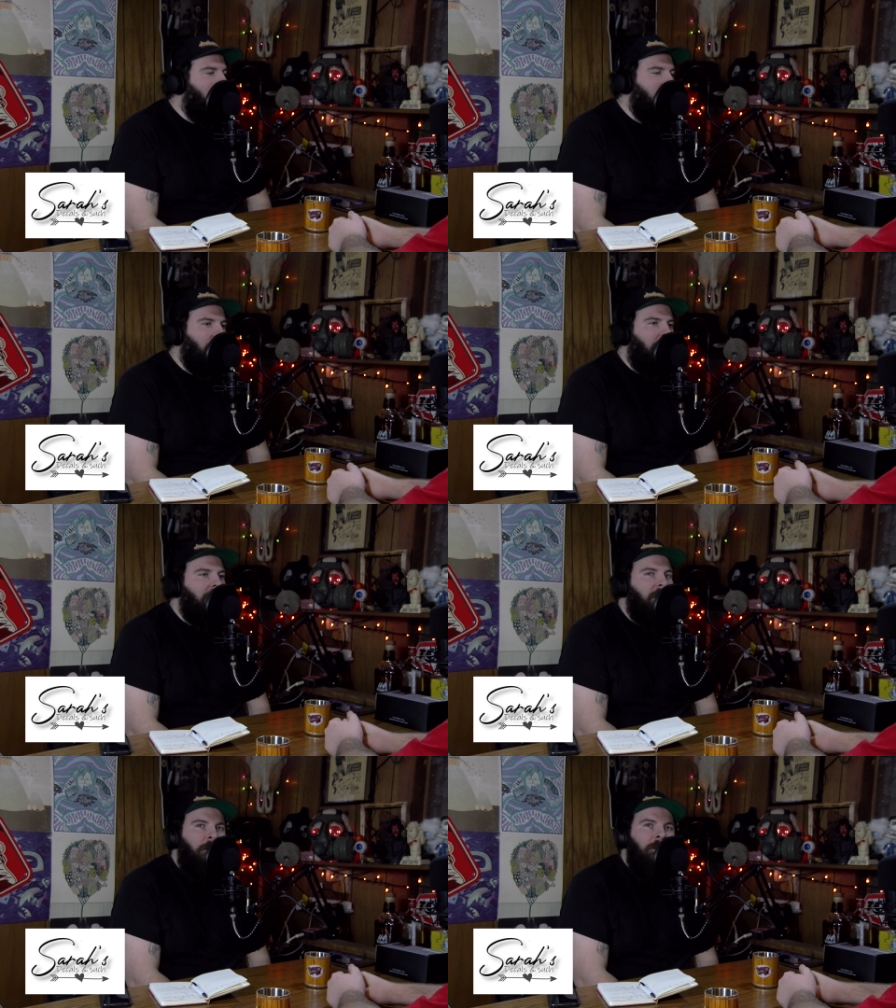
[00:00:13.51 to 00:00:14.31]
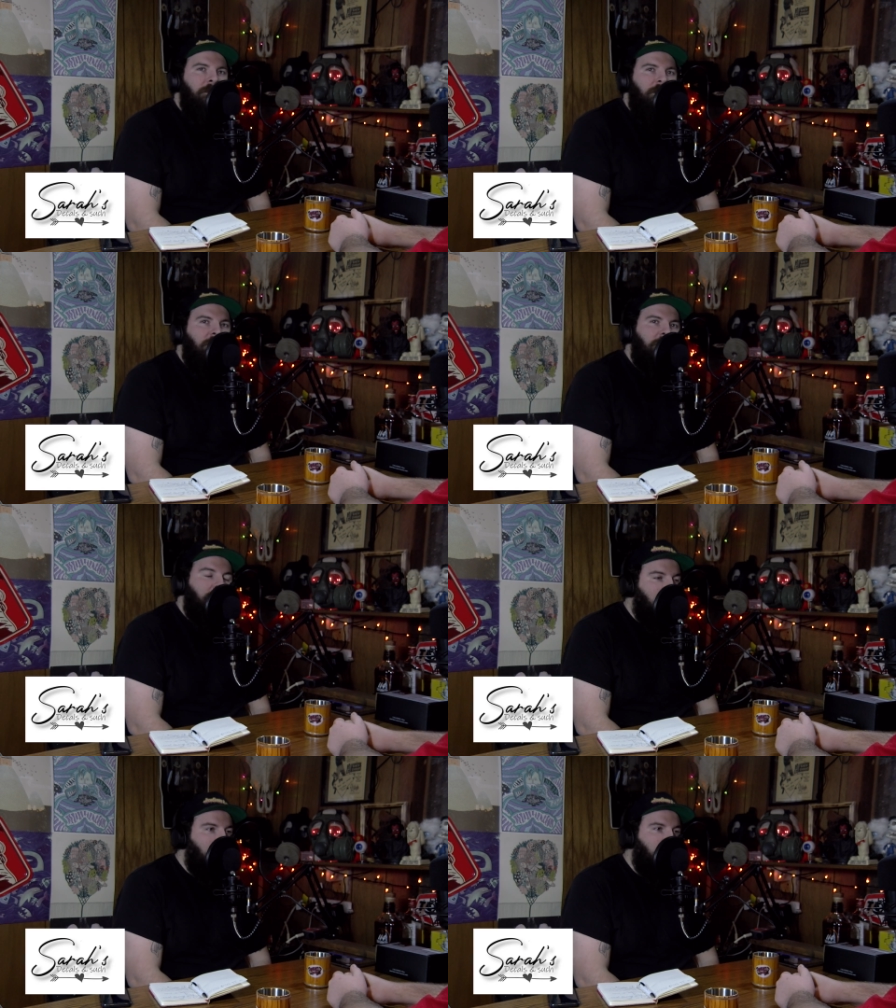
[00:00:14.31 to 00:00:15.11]
when I got myself a
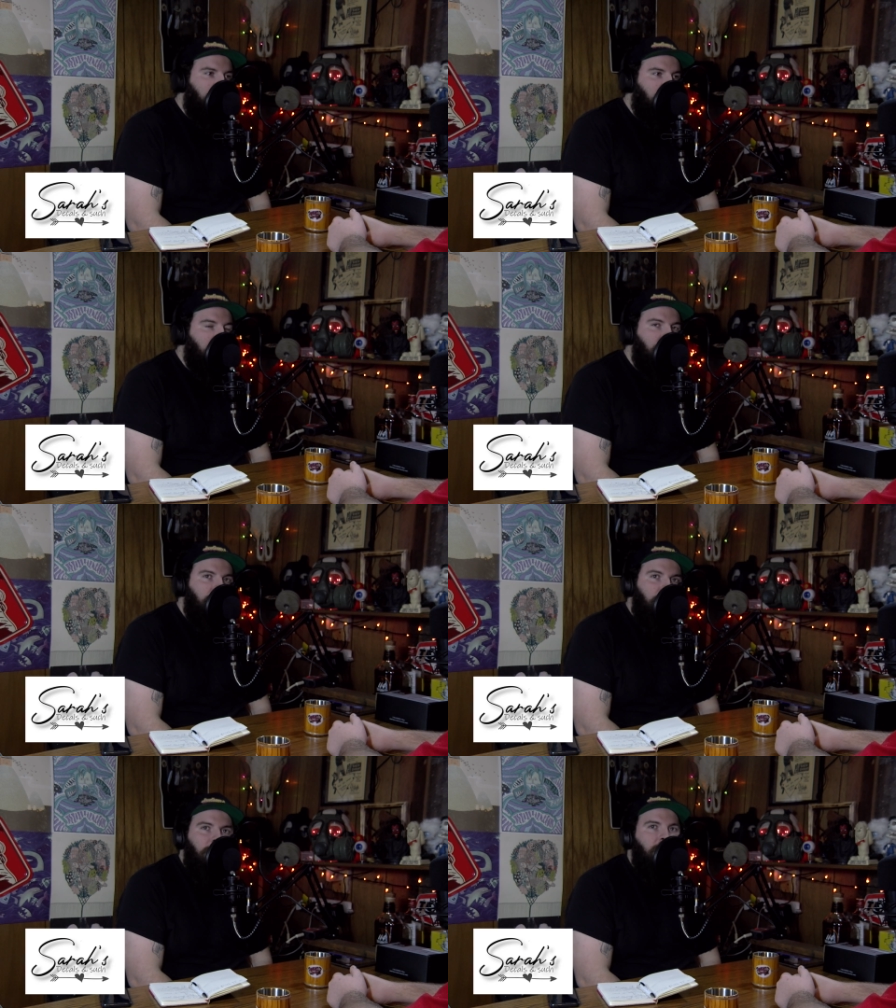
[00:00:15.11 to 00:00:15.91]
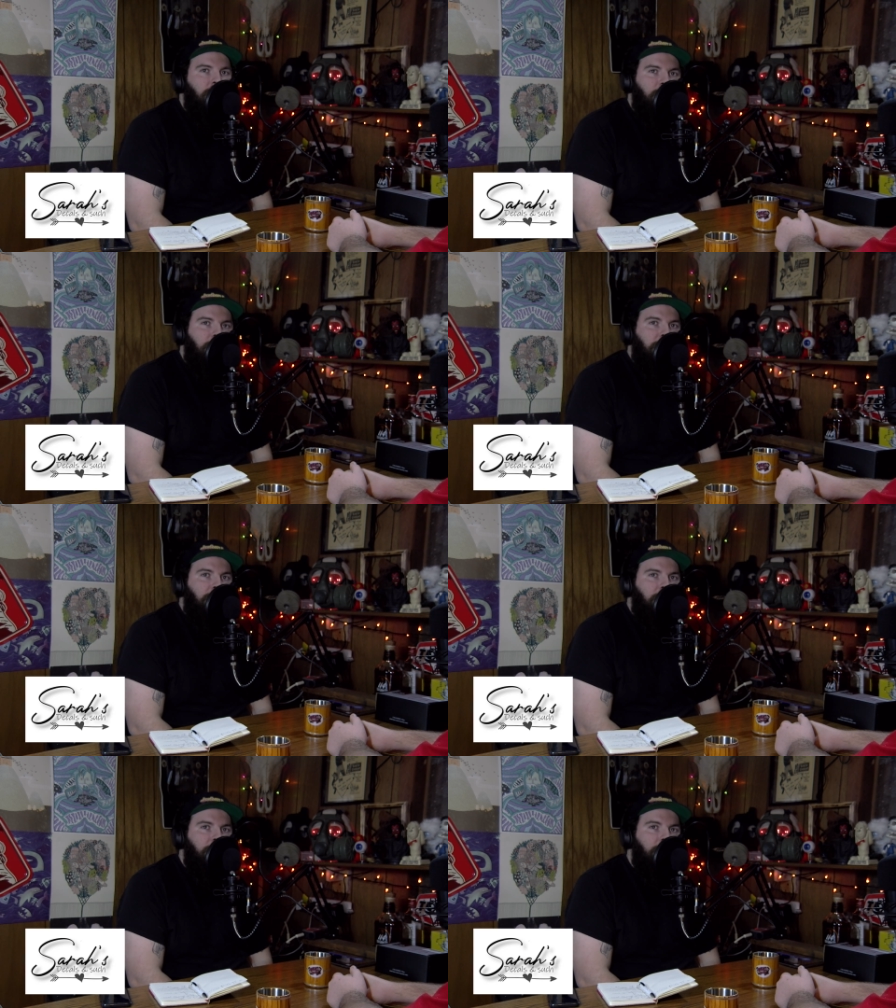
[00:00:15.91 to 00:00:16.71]
Taco Bell Frutista
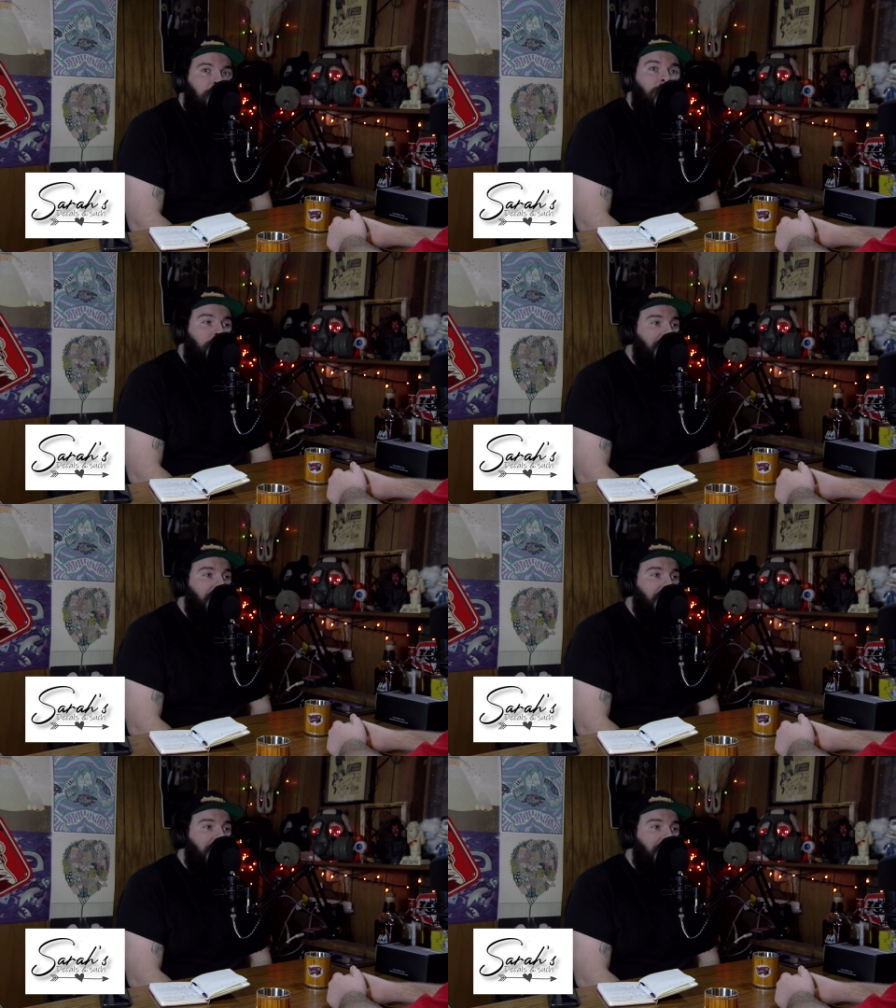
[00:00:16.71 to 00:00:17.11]
Freeze. It was